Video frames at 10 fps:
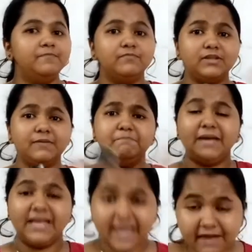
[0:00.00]
the
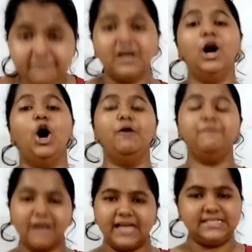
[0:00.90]
behavior of
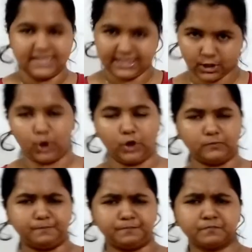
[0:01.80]
light in aura.
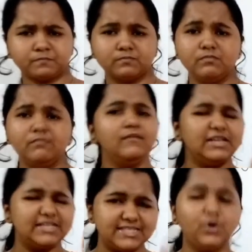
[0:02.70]

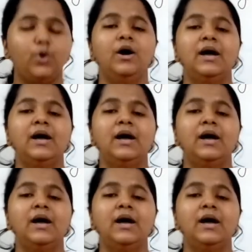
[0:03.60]
So,